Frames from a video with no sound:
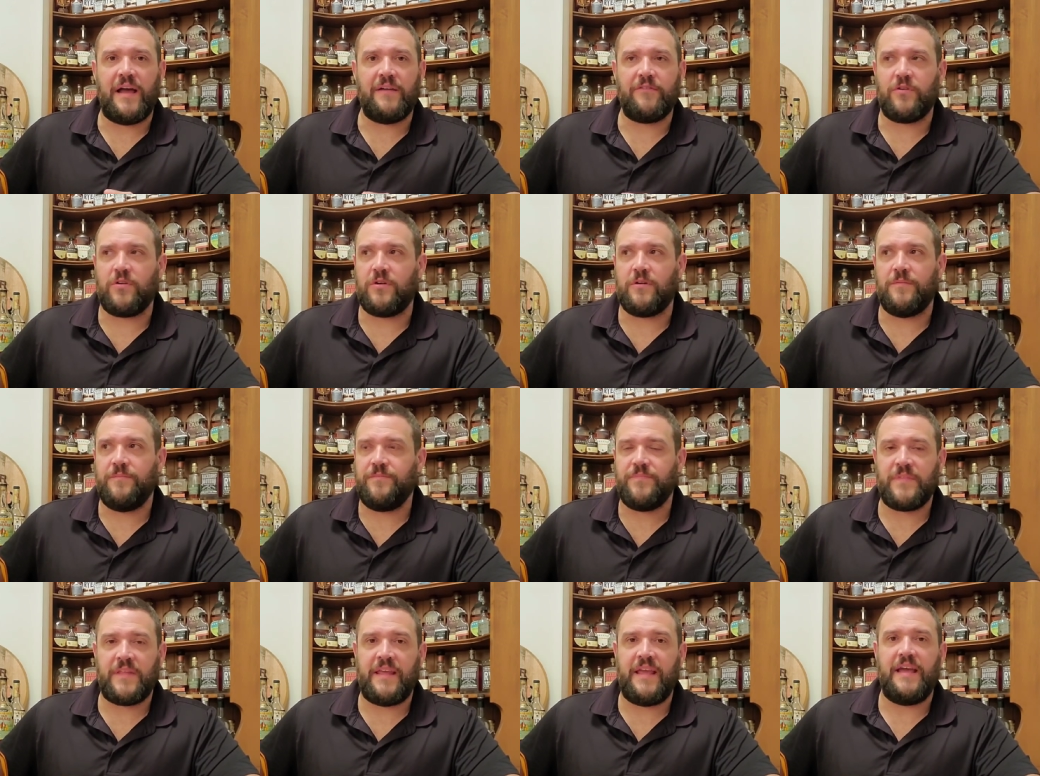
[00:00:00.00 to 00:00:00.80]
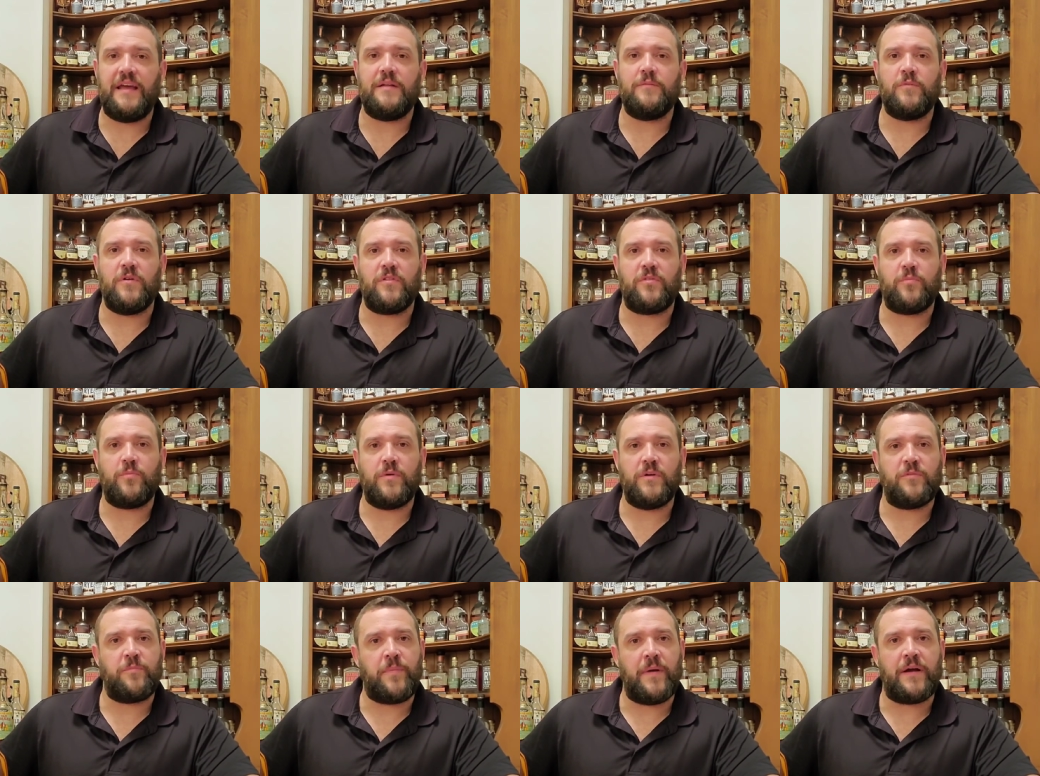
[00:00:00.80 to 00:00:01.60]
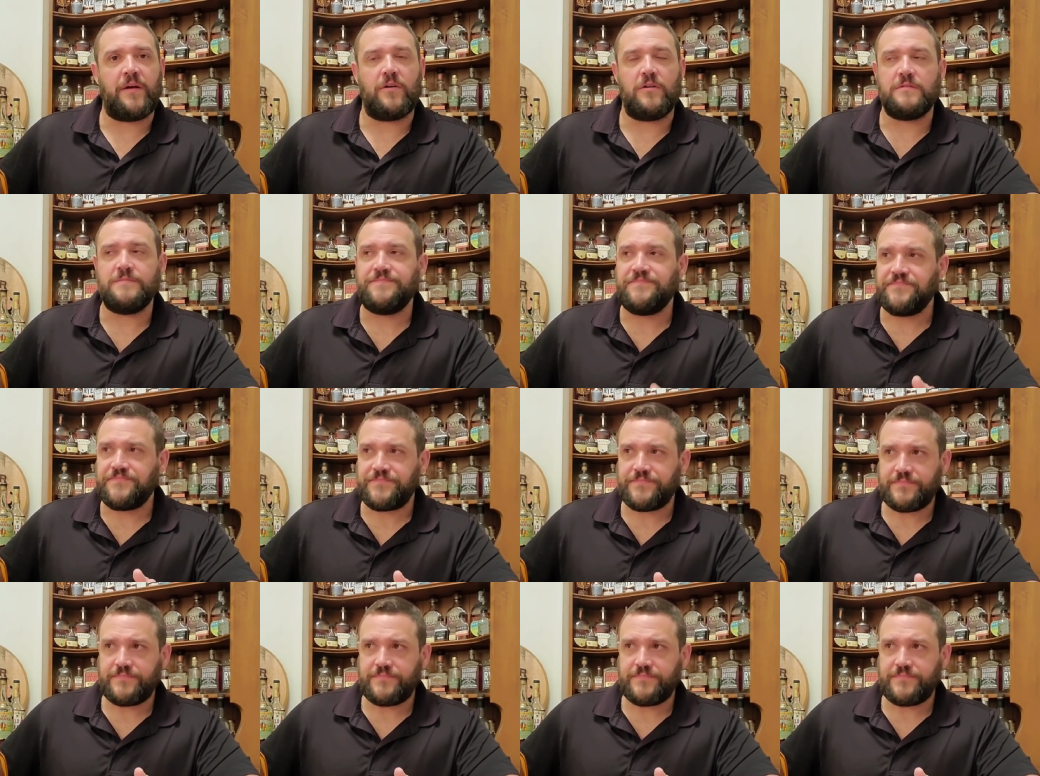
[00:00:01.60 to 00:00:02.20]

ever get with with Barrell.